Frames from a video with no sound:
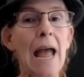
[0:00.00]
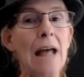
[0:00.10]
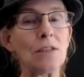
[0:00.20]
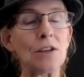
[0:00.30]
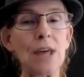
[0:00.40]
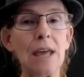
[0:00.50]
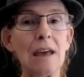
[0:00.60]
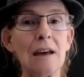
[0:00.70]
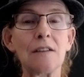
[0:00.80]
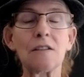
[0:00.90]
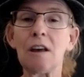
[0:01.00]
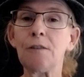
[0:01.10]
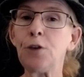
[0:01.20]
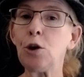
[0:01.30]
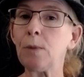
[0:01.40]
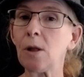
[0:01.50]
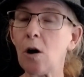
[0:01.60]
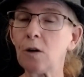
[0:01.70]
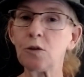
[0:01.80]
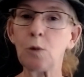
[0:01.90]
And the thing is, if you
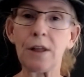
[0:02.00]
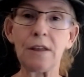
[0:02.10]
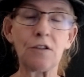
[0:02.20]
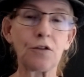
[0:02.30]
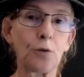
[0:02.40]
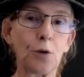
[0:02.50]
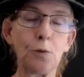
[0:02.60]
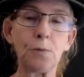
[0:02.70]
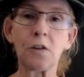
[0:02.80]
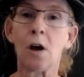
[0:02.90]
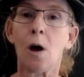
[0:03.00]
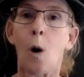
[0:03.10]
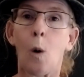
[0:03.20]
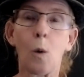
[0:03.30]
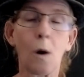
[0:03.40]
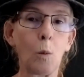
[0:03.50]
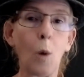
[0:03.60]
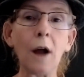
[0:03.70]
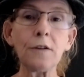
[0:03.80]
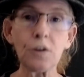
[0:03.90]
belong to one of these groups or
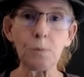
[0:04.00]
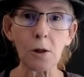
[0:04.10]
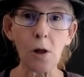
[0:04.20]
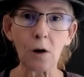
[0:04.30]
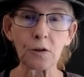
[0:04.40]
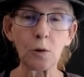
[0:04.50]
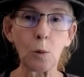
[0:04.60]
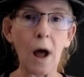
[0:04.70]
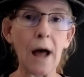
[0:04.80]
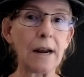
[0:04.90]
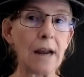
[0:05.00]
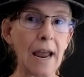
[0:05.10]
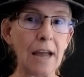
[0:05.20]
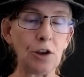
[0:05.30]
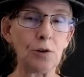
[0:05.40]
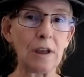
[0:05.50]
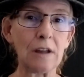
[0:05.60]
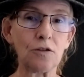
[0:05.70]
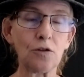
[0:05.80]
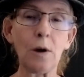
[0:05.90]
want to belong to one and you
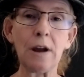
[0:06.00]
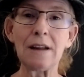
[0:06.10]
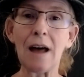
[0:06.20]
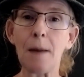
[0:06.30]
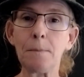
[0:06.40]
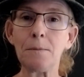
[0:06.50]
get joined up,